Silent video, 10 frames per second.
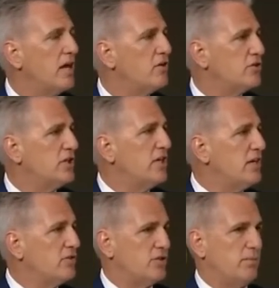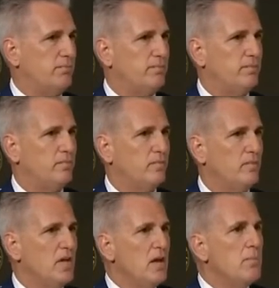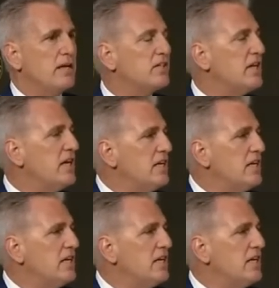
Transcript: energy leadership, makes it